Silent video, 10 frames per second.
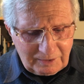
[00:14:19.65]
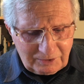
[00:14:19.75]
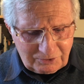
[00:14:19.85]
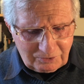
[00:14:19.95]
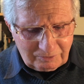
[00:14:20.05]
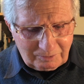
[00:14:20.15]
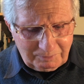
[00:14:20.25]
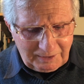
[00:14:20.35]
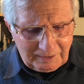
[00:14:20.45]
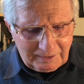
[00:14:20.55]
"He served
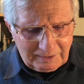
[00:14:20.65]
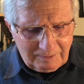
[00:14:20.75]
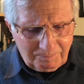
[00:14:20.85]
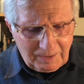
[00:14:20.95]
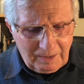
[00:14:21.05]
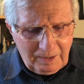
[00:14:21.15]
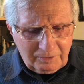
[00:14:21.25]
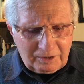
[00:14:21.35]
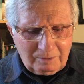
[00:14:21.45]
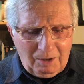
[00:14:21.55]
me."
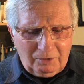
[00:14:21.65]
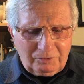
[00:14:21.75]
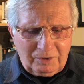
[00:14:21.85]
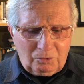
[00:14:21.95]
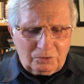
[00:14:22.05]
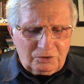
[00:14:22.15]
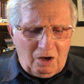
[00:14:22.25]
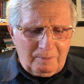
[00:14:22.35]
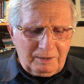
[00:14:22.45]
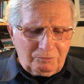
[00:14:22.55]
The commander of the Lord's
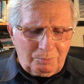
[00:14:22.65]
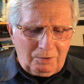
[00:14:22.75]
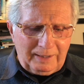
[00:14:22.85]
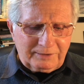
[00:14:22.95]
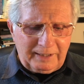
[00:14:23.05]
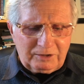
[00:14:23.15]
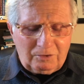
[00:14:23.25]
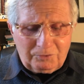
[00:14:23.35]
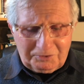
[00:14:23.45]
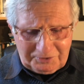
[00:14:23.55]
army replied, "Take
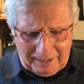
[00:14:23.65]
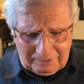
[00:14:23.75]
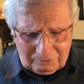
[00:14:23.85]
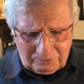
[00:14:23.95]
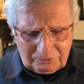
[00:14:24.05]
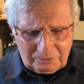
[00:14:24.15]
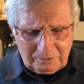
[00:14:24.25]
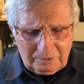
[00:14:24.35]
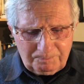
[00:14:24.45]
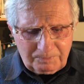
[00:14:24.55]
off your sandals,
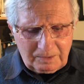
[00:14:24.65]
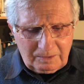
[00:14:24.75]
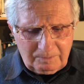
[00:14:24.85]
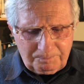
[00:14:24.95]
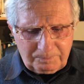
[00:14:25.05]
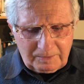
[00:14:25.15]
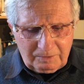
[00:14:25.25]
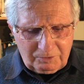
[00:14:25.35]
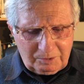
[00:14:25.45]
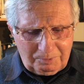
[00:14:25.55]

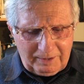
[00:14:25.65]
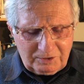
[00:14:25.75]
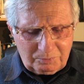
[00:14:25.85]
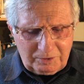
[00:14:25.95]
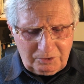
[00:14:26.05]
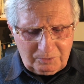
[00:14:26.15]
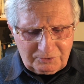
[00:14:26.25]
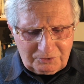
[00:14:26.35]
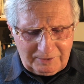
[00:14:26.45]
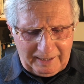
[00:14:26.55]
for the place where you
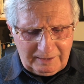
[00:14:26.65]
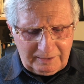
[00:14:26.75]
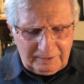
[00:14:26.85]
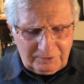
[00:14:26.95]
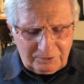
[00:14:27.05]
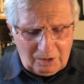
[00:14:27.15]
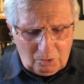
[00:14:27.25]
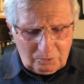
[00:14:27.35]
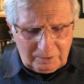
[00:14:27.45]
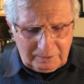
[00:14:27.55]
are standing is
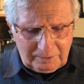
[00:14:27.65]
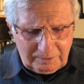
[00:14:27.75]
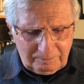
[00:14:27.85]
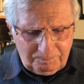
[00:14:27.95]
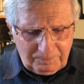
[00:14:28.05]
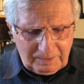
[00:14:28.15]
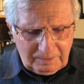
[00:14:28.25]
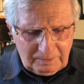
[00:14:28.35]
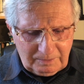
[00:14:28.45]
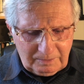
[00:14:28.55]
holy."
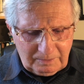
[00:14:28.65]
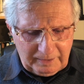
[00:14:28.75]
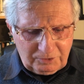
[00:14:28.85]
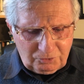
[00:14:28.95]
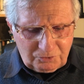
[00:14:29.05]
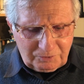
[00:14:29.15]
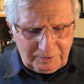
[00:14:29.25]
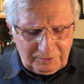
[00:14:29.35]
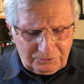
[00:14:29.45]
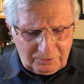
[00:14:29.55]
And Joshua
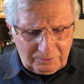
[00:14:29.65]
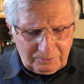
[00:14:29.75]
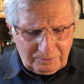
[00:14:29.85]
did so.